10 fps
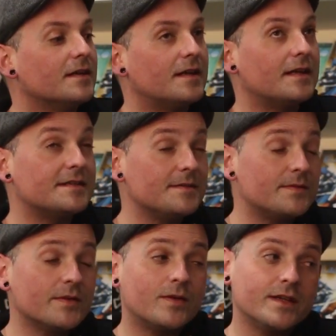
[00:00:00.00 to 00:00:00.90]
and that seems to be
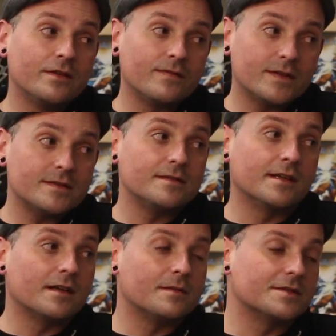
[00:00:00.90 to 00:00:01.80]
quite universal in
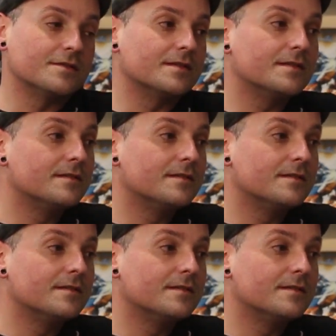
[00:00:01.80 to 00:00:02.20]
comic stores.